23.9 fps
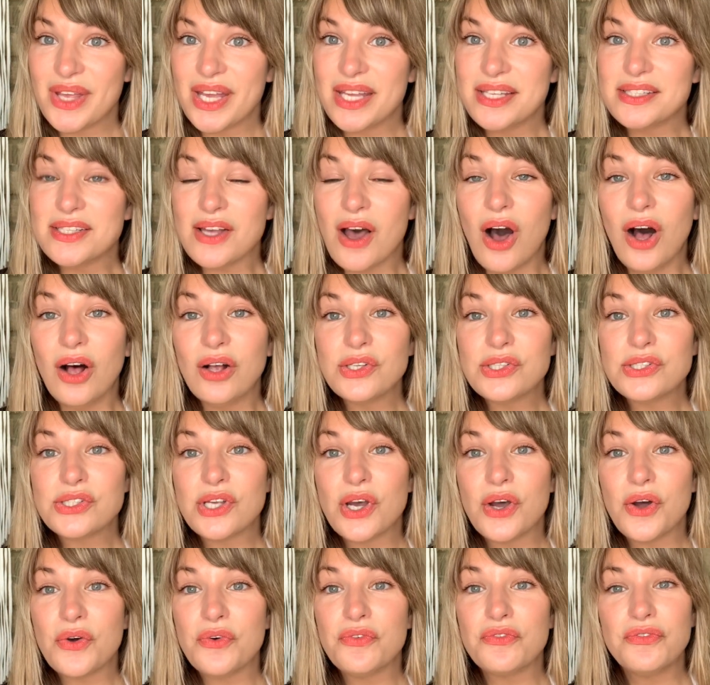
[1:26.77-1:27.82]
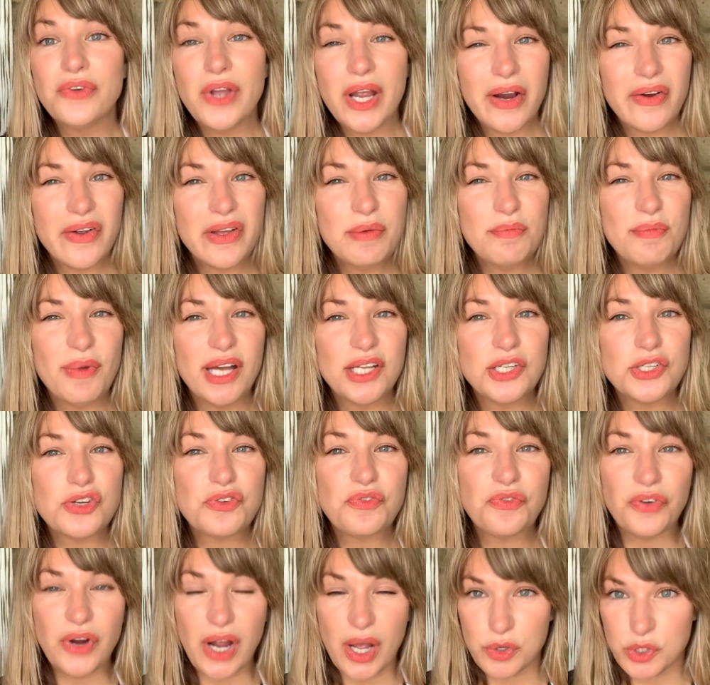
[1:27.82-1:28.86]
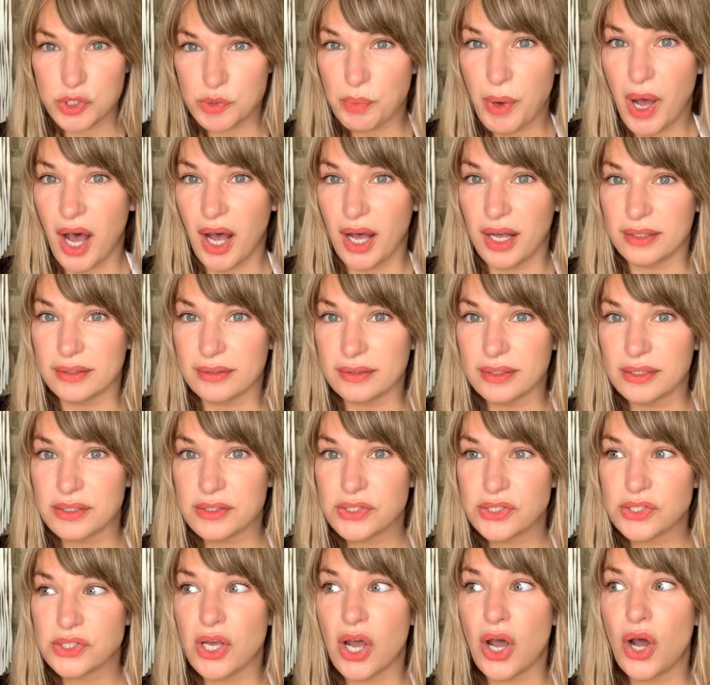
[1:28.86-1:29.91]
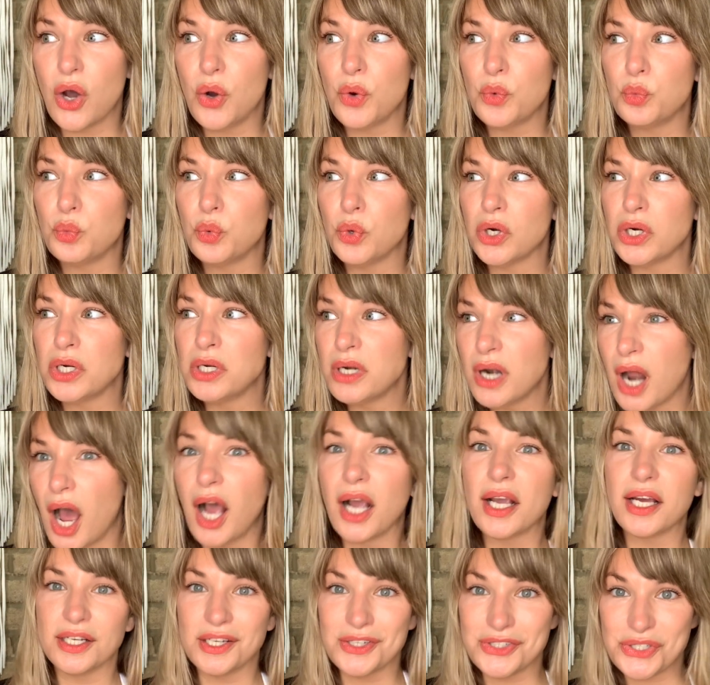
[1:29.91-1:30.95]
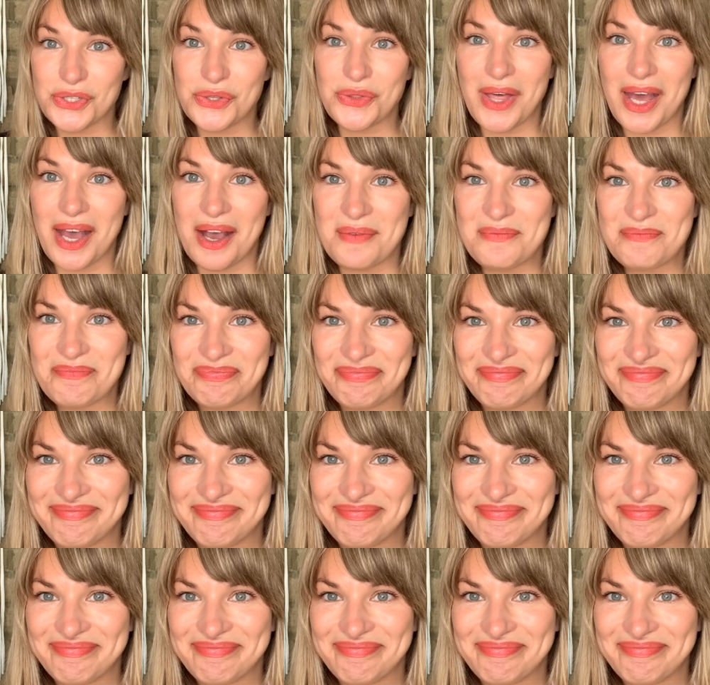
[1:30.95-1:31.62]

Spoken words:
it's also very much frowned upon, so we're not going to do that.